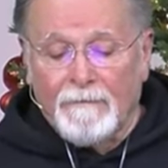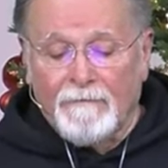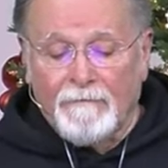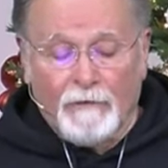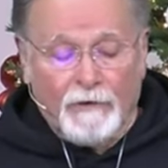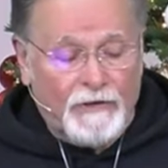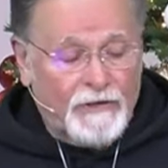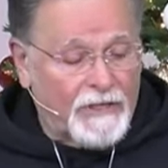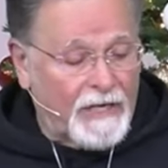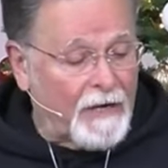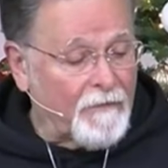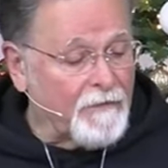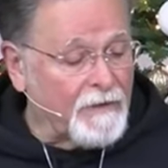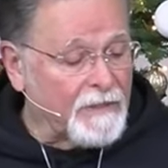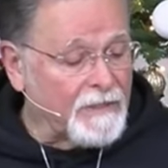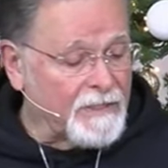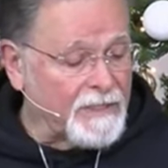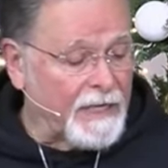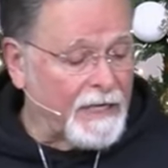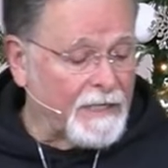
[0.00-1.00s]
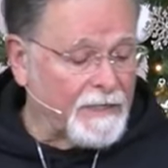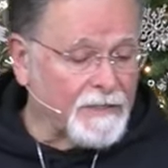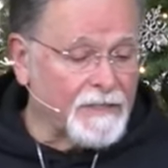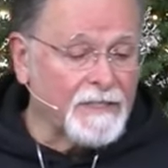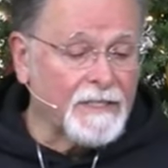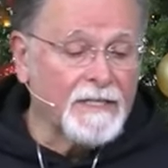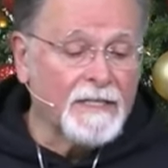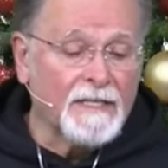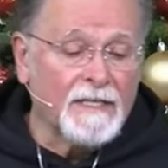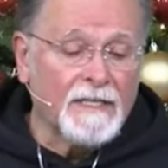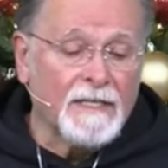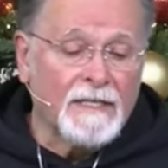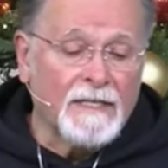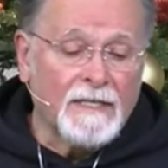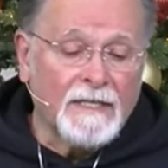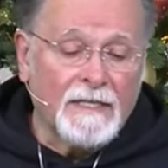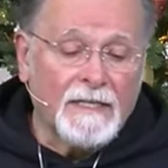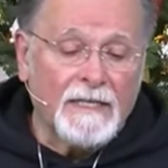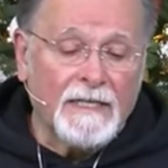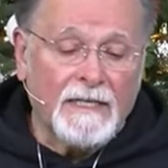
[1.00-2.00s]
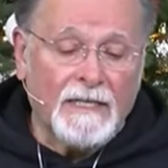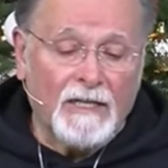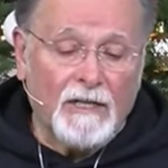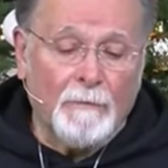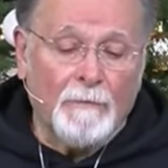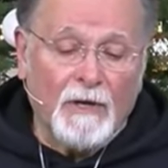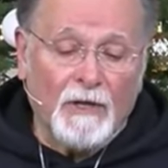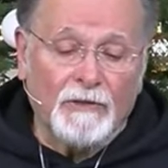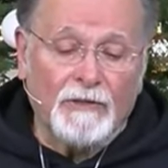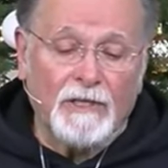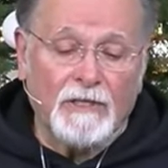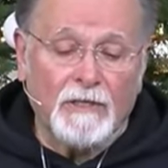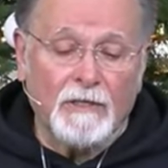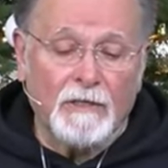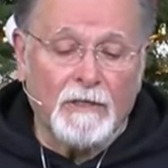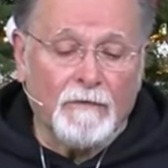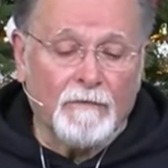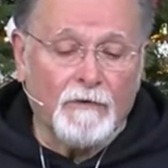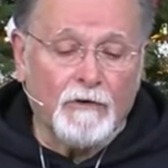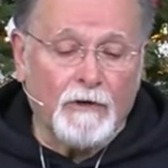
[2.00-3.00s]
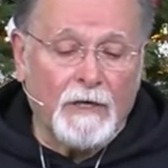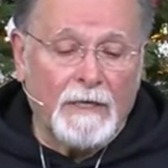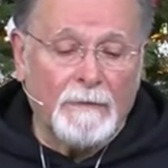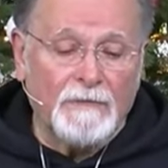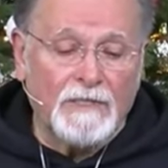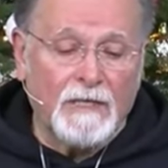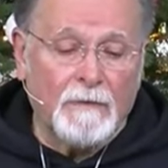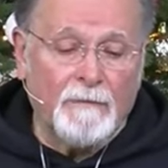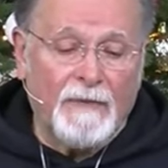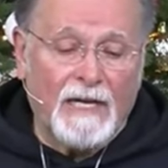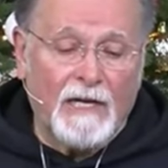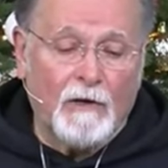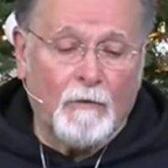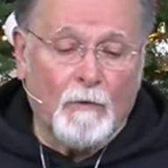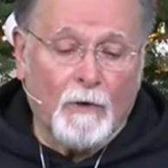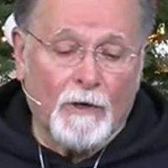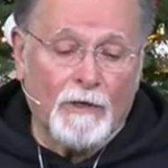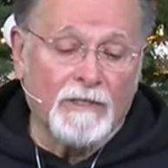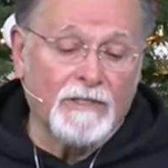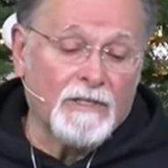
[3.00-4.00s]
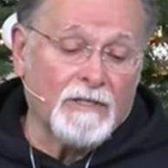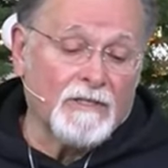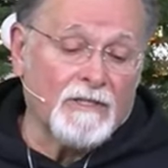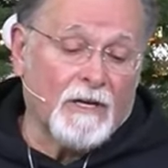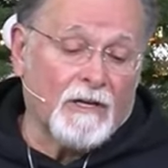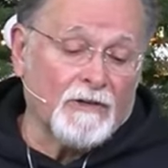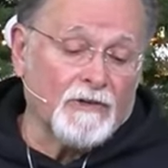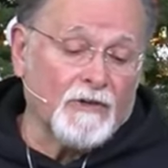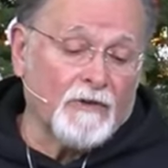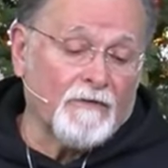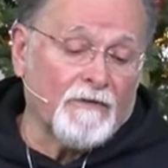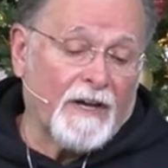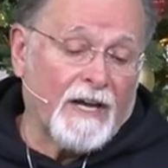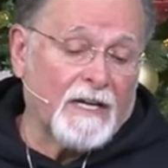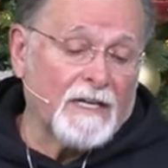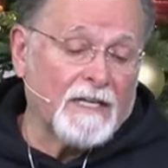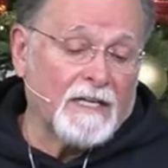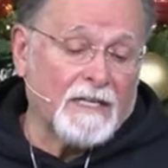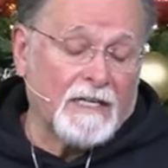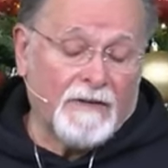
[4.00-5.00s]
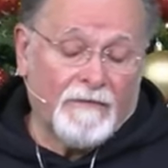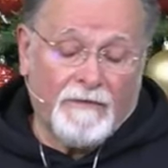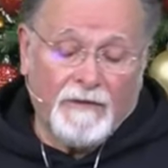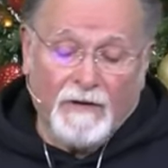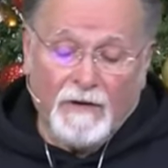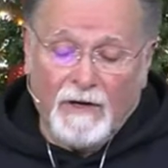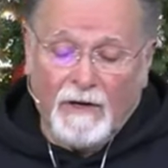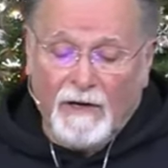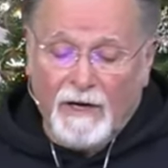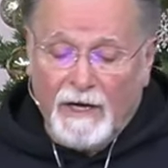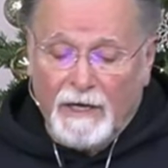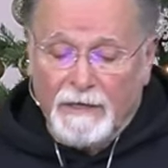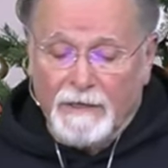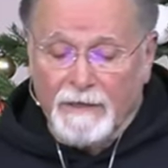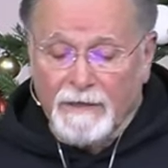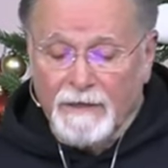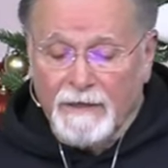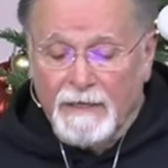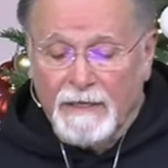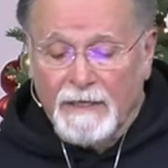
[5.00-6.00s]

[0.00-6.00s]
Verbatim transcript: Verse 7 says, in the multitude of dreams and many words, there's also vanity. Fear God.